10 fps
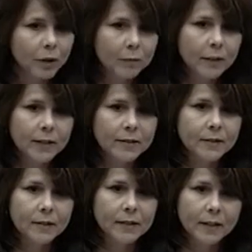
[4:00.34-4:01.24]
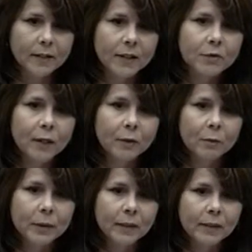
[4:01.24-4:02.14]
and workplaces and in these
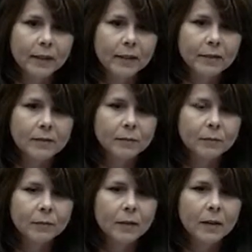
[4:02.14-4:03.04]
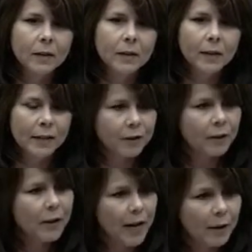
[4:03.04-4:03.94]
federal buildings. Yet
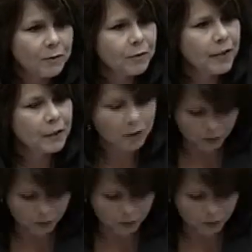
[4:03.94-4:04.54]
there are absolutely